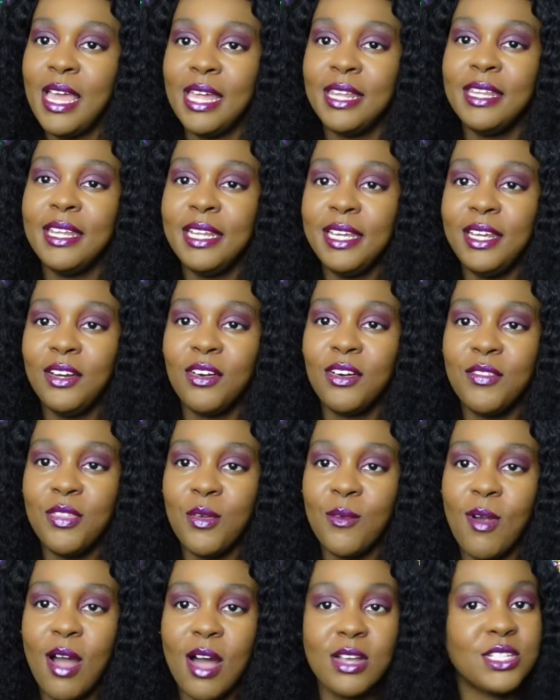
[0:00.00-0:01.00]
the leader of the
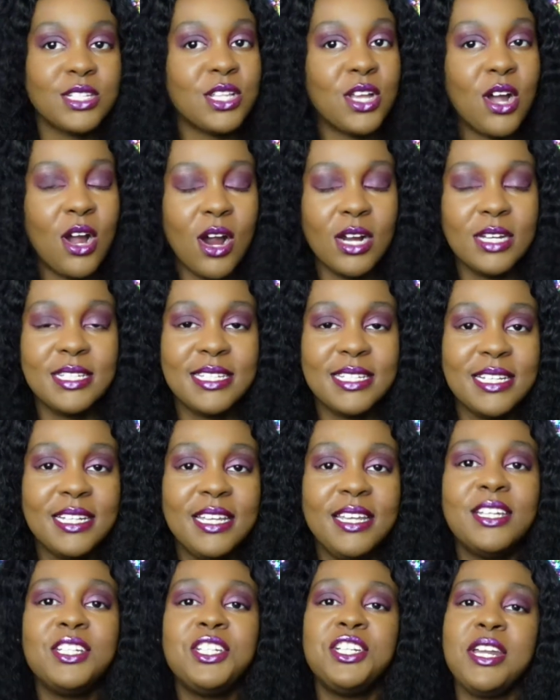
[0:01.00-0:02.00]
Rockstars,
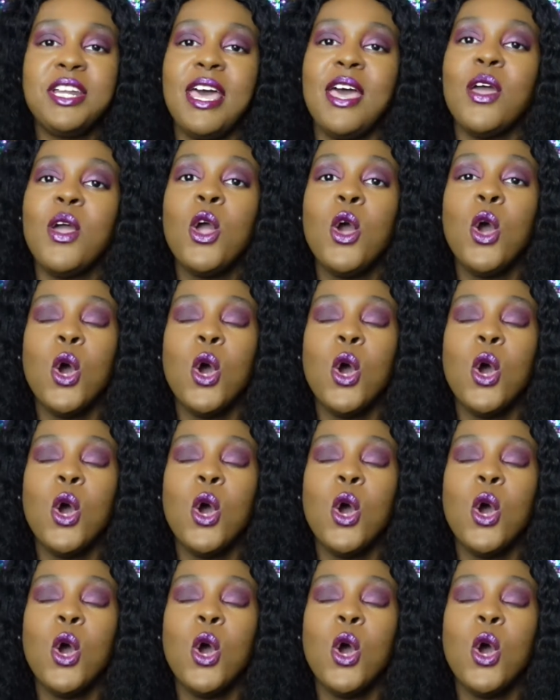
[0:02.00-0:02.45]
Talia Janette.